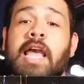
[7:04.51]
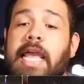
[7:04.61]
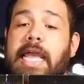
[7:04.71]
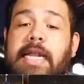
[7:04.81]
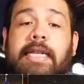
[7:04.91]

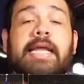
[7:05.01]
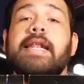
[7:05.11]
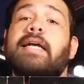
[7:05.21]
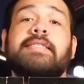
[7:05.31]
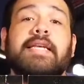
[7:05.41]
It did
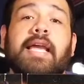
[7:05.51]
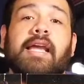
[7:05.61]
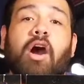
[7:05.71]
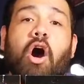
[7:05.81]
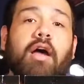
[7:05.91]
not
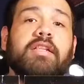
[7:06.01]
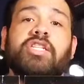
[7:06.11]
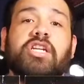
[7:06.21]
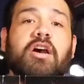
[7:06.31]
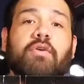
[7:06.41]
say on the
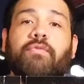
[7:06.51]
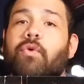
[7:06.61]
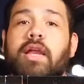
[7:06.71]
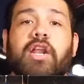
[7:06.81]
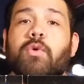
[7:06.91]
shelf
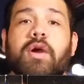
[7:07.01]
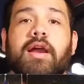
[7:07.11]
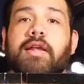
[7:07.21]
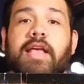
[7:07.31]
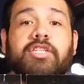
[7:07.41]
or
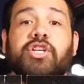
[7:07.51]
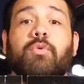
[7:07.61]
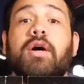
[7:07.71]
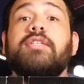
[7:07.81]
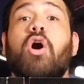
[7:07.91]
anywhere that she
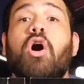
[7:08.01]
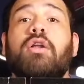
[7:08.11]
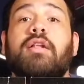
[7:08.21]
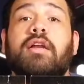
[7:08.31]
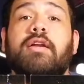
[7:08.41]
was on
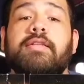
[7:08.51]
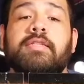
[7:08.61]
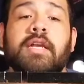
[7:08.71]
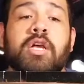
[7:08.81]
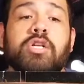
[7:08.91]
clearance.